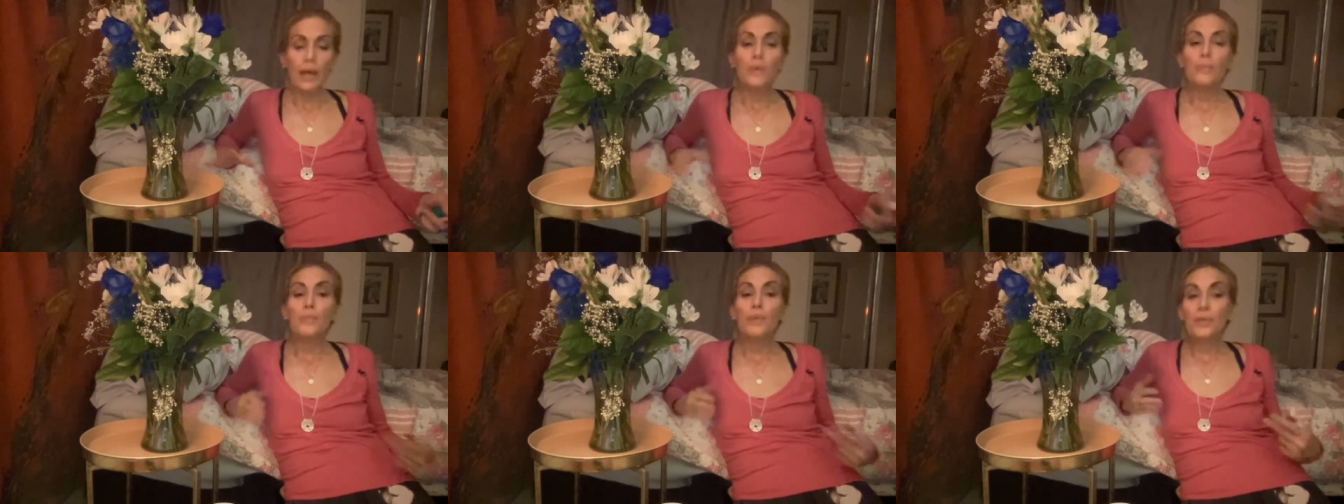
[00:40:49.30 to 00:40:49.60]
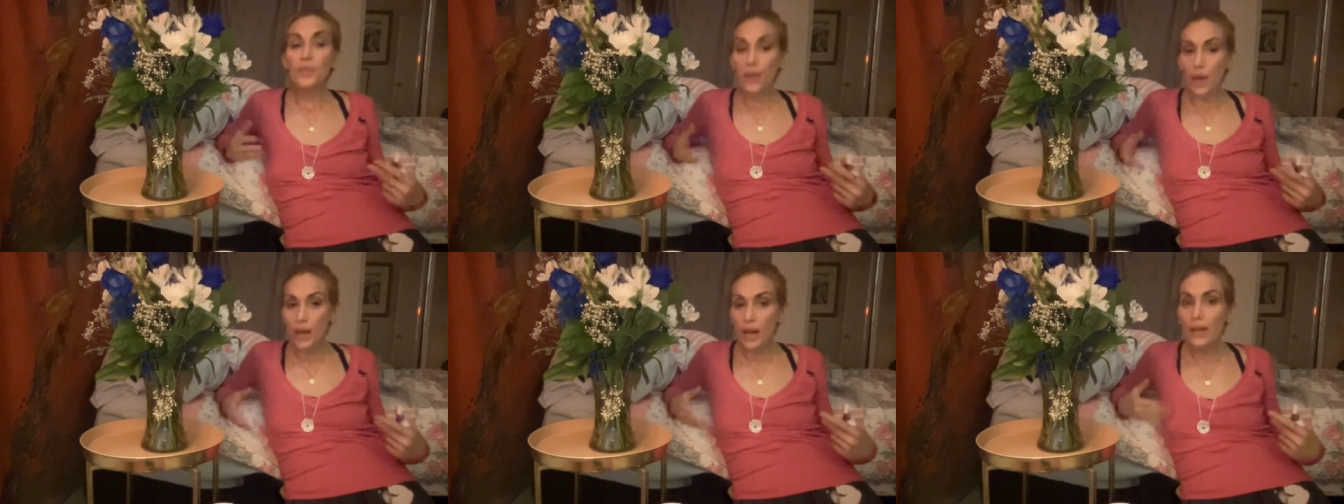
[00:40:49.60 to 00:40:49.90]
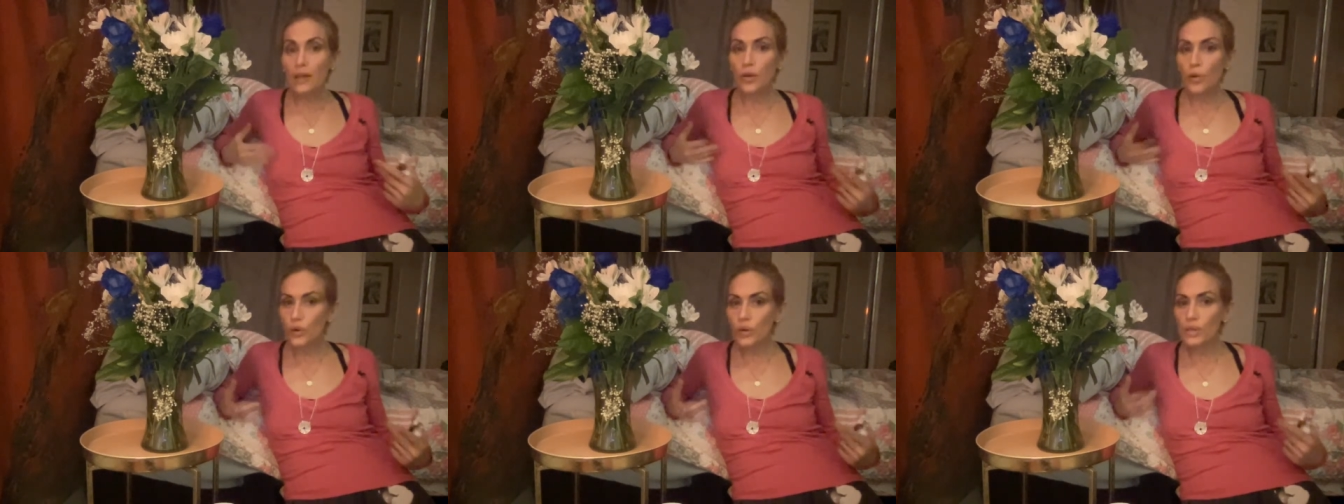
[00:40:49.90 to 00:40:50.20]
But then I
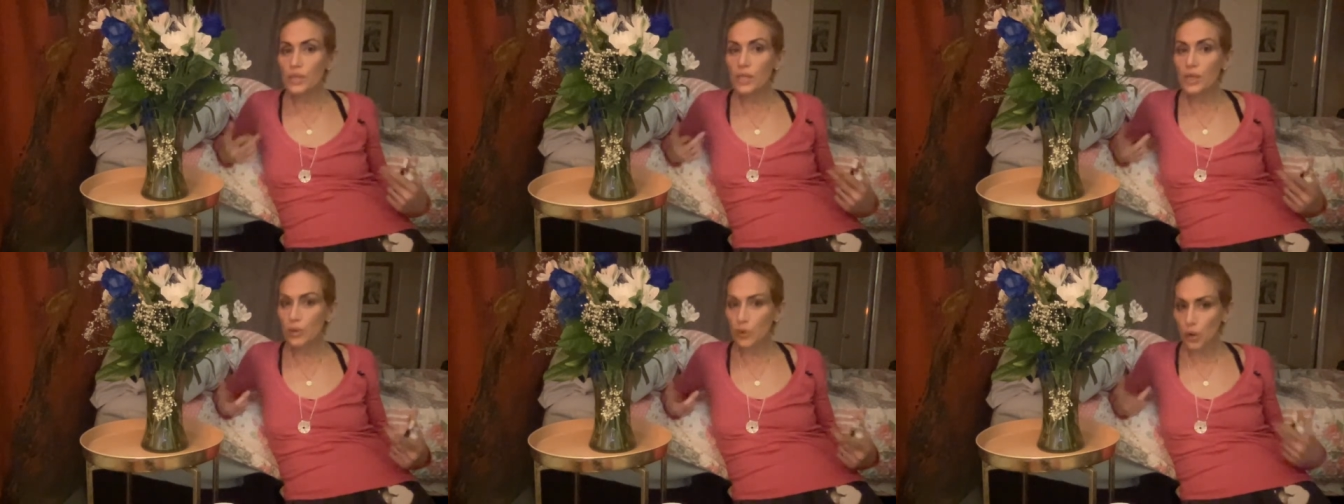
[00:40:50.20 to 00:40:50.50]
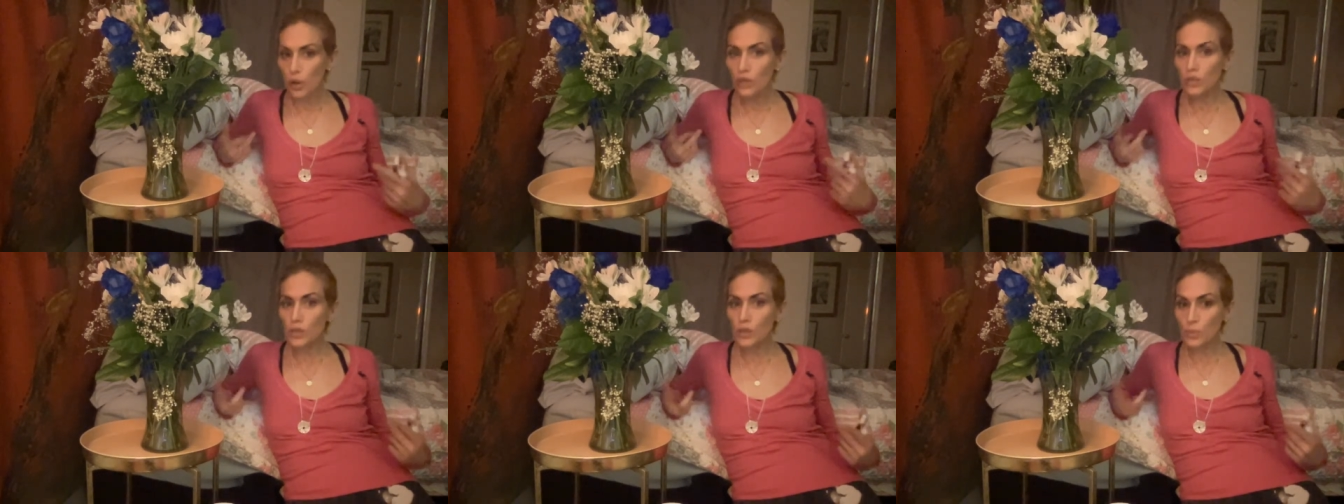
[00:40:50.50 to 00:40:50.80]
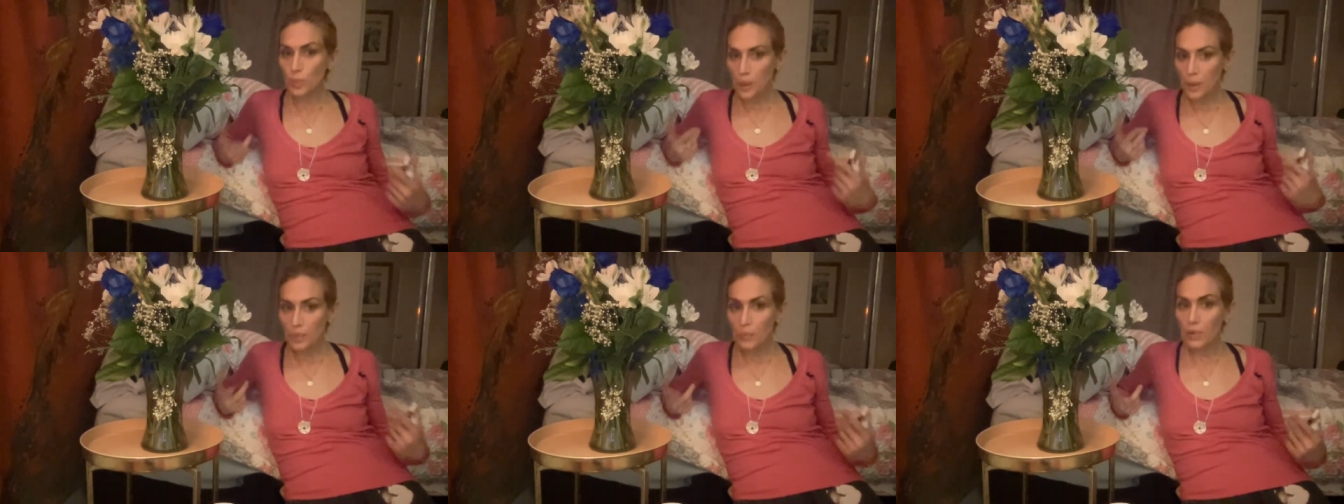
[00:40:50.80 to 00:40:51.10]
noticed there were also
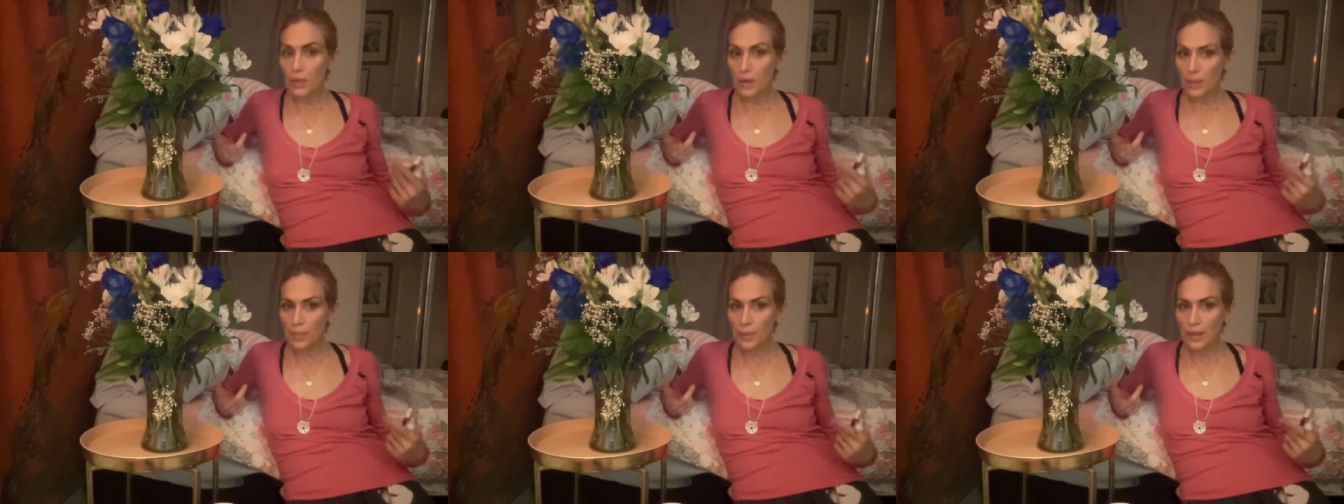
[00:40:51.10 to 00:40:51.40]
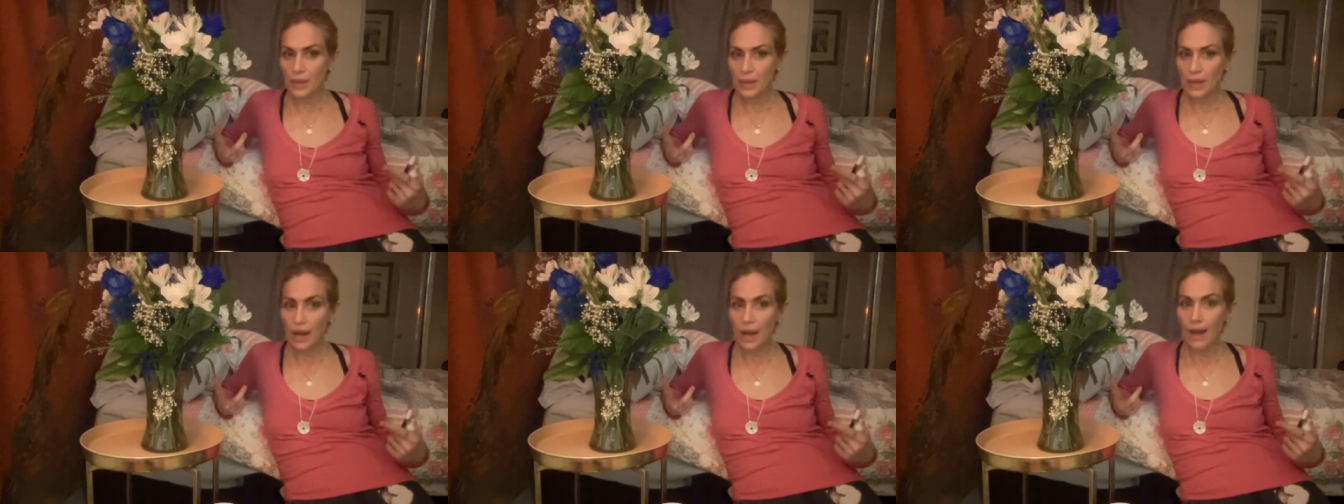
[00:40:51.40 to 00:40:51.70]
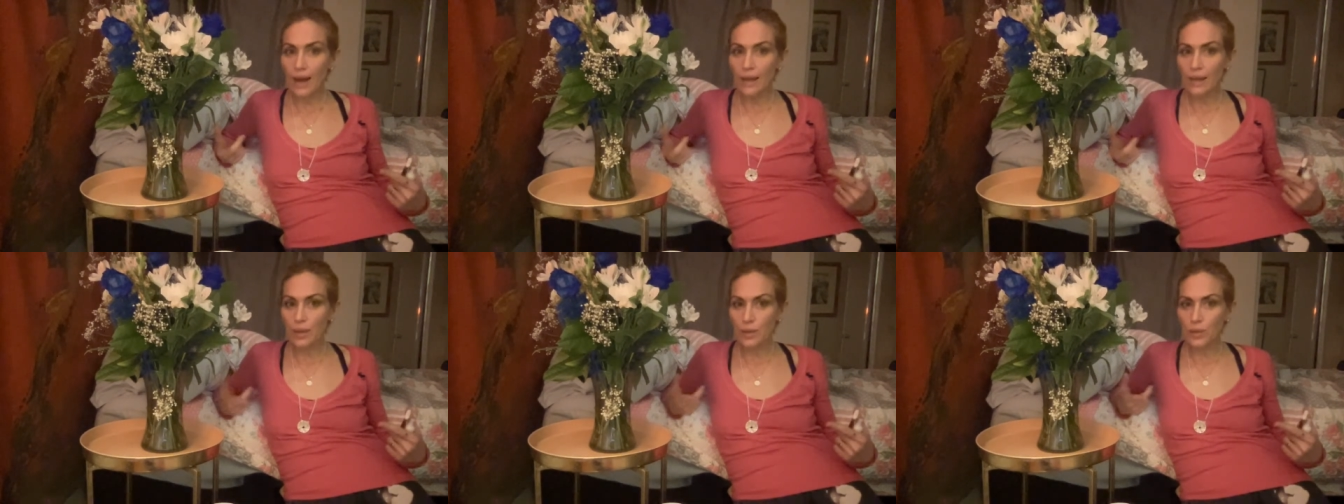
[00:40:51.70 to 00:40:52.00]
people like my
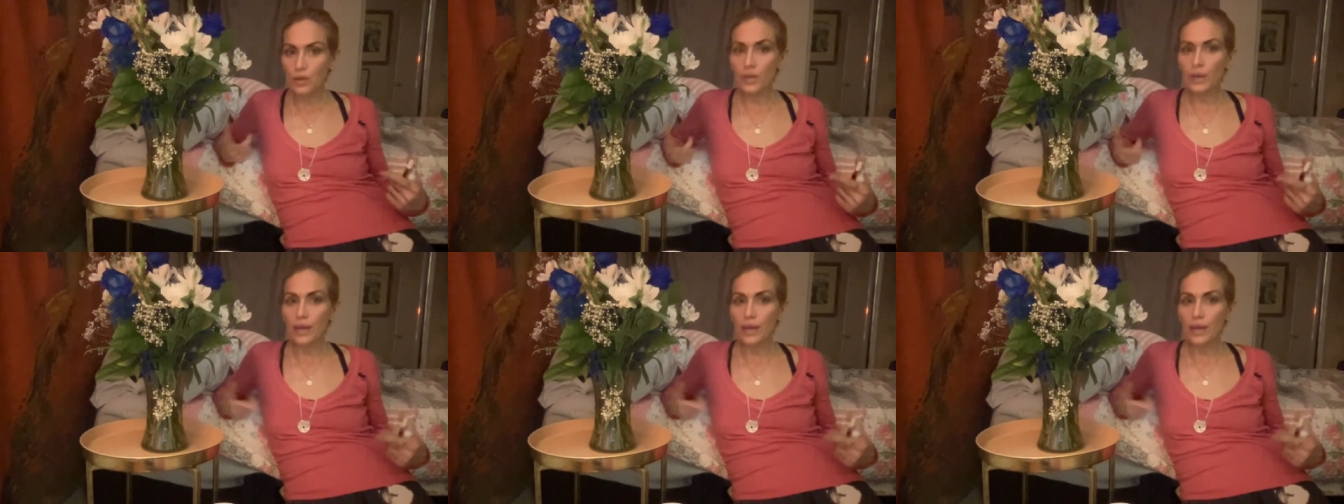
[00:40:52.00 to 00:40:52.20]
dad that were